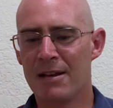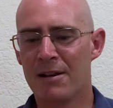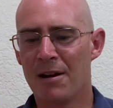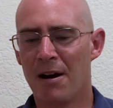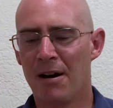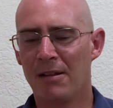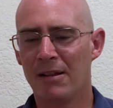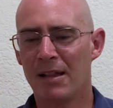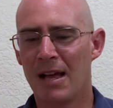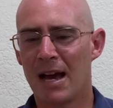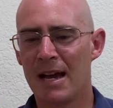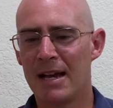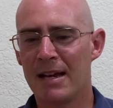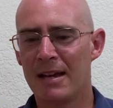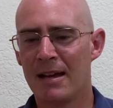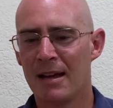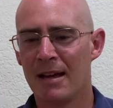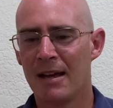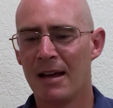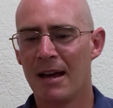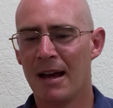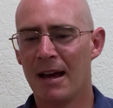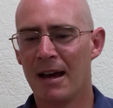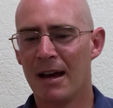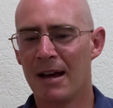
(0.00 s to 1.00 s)
coli,
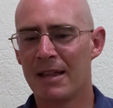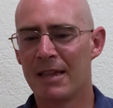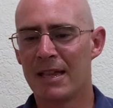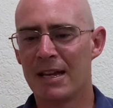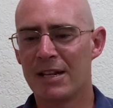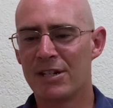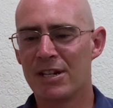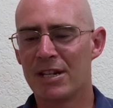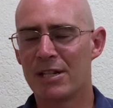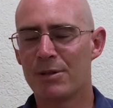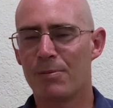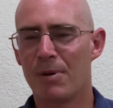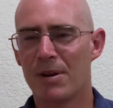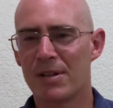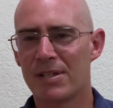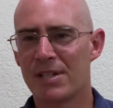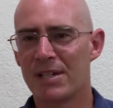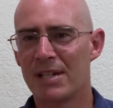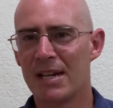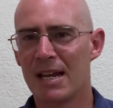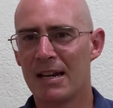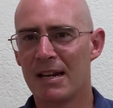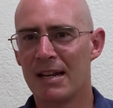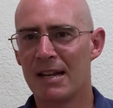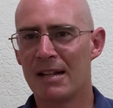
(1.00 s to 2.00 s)
there just
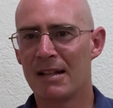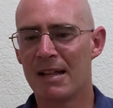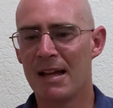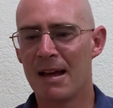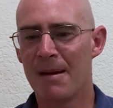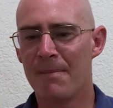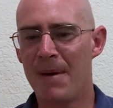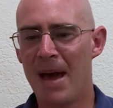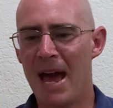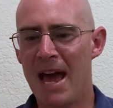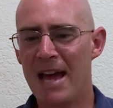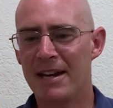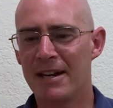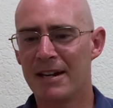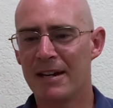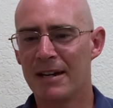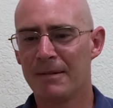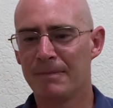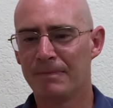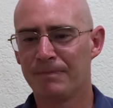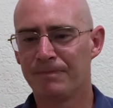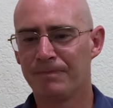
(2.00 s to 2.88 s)
wasn't any clear pattern.